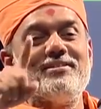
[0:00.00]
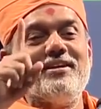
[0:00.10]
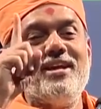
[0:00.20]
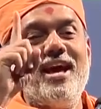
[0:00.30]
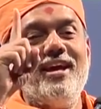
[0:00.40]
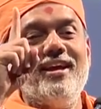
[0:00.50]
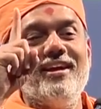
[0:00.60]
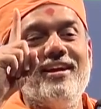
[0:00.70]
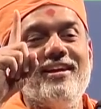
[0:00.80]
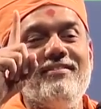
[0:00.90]
a day
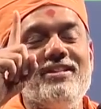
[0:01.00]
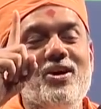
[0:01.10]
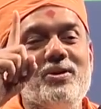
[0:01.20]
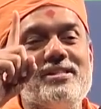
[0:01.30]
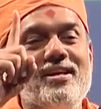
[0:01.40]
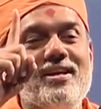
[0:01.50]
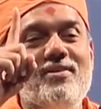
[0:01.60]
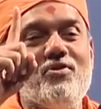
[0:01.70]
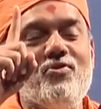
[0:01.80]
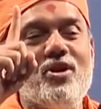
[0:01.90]
without a Sunday
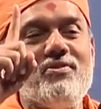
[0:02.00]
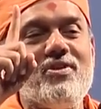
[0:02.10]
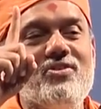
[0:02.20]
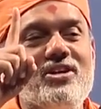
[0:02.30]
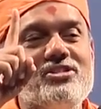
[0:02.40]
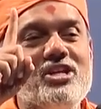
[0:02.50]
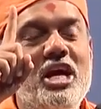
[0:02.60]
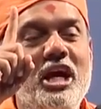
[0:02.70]
for 45 years.